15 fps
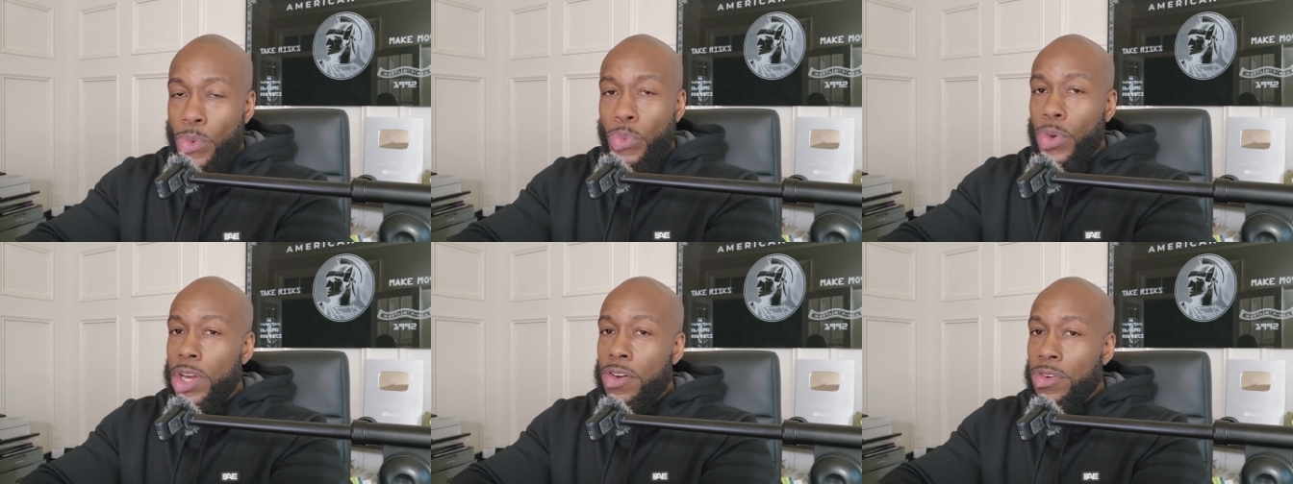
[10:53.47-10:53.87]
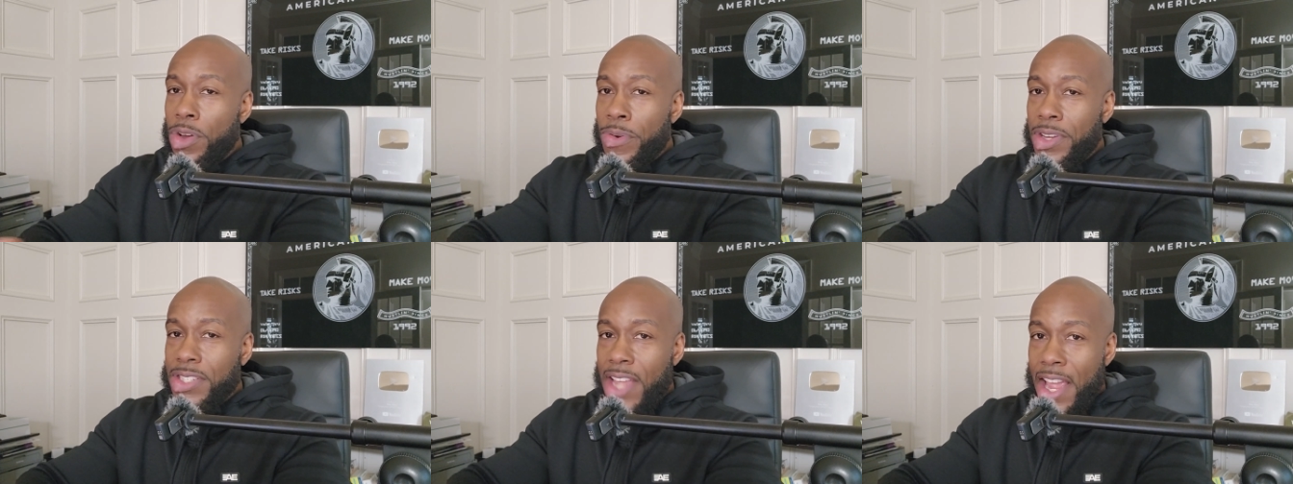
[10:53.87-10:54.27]
We don't
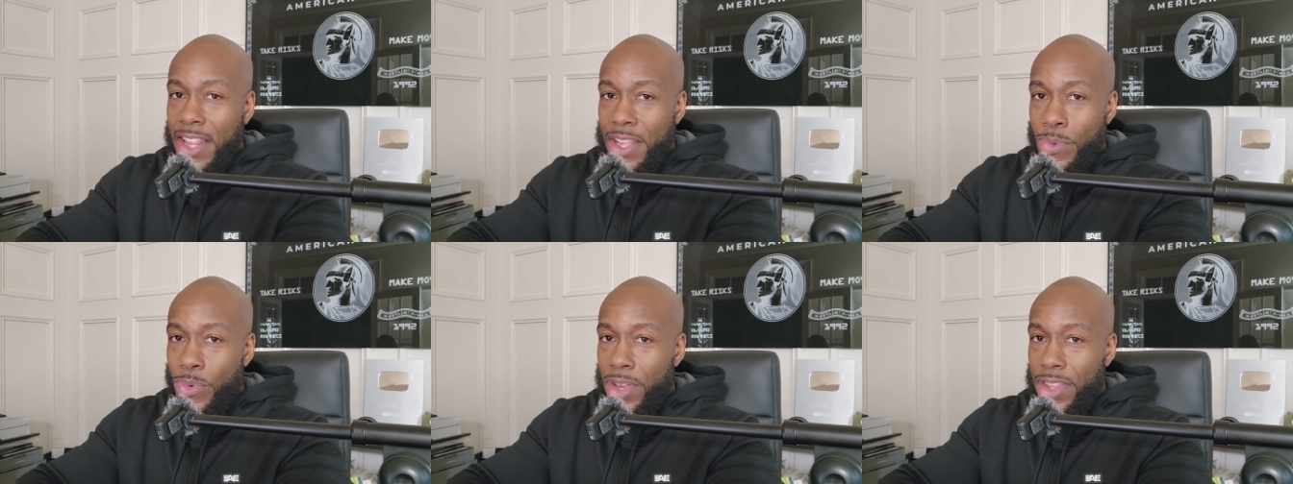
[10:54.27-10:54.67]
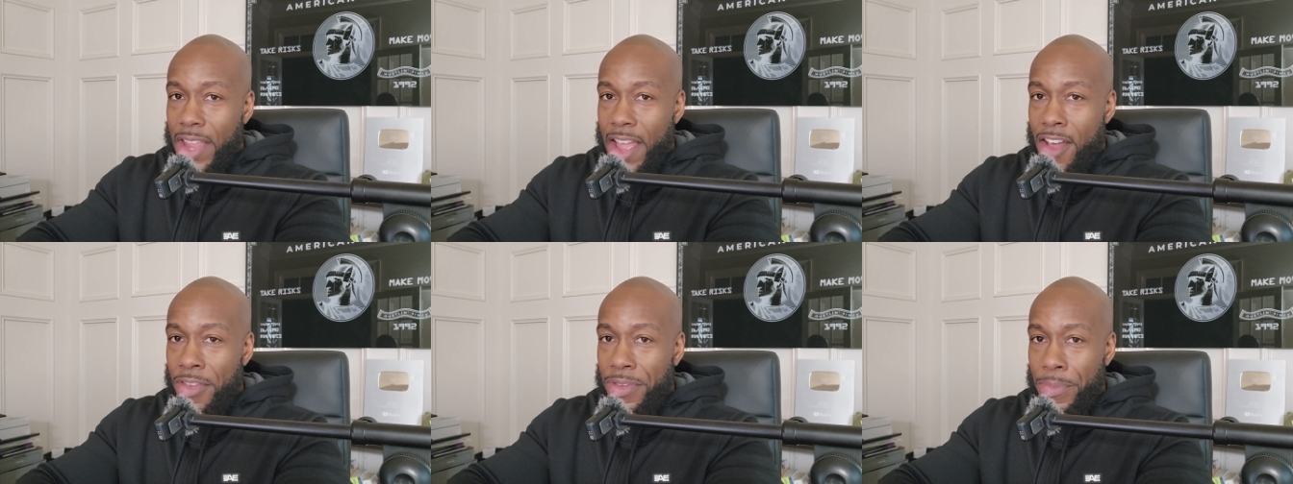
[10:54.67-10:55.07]
know exactly when the
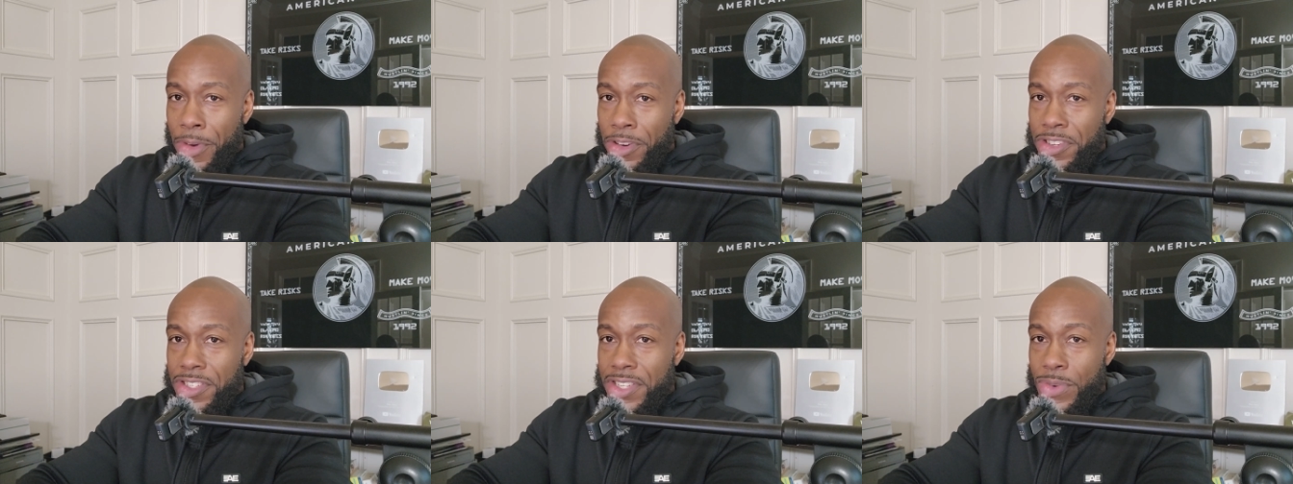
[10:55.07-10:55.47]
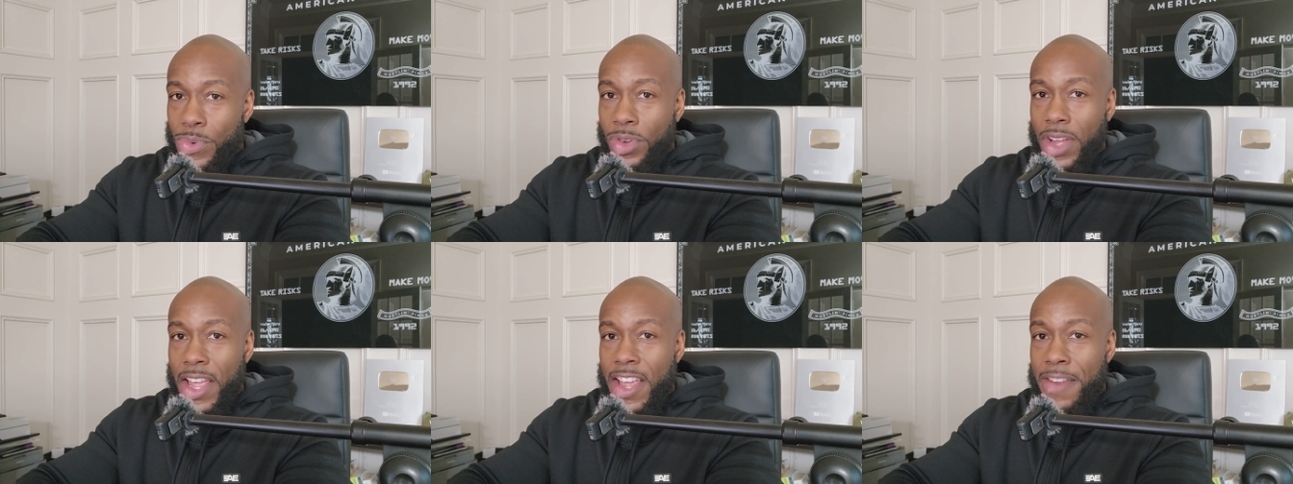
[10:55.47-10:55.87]
health emergency
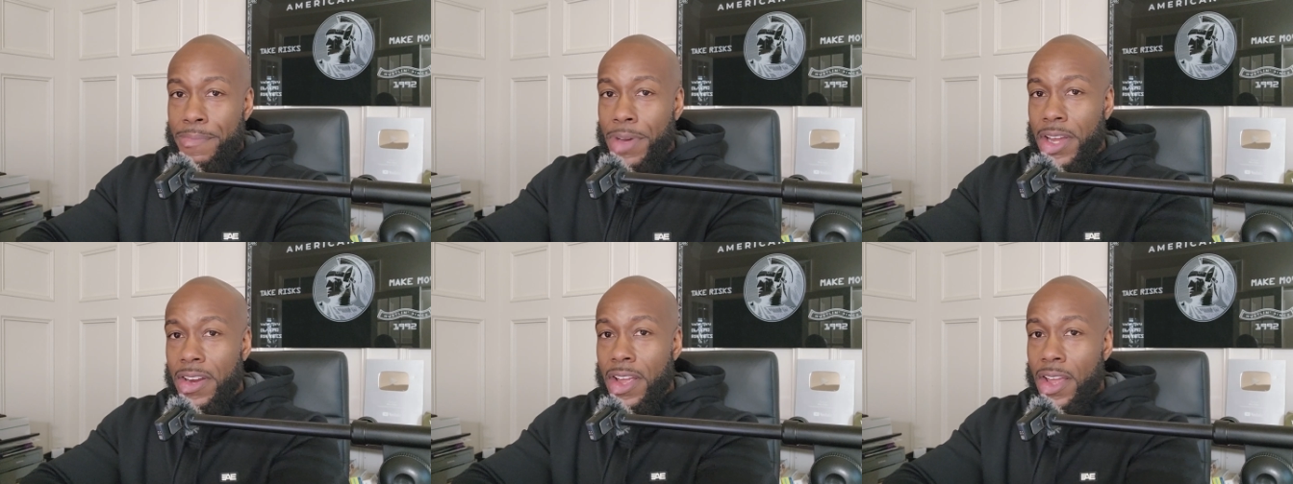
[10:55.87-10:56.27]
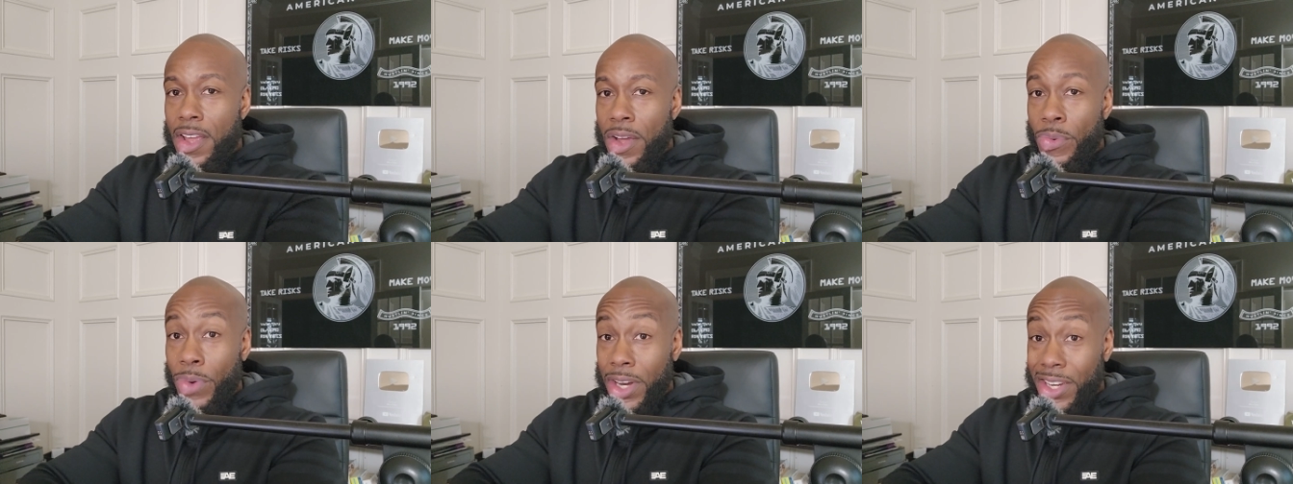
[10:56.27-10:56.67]
will end, but
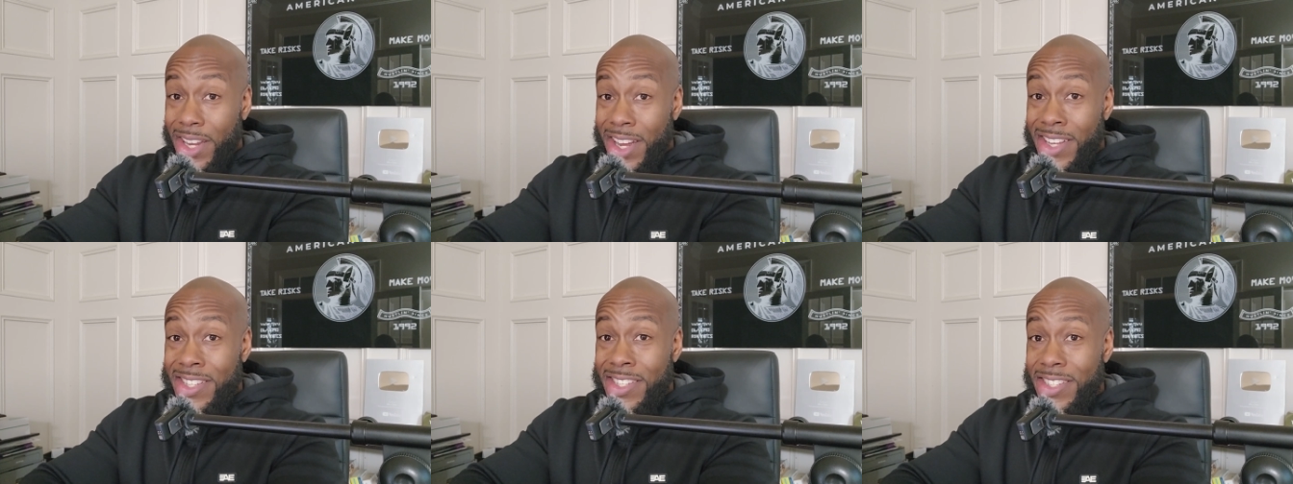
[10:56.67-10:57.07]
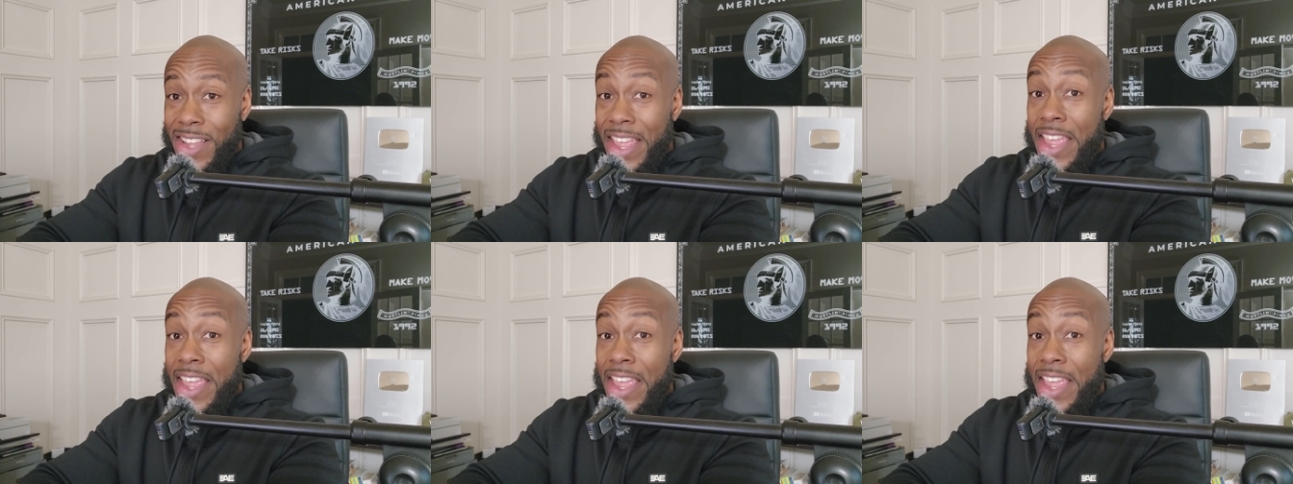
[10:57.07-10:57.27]
when it does,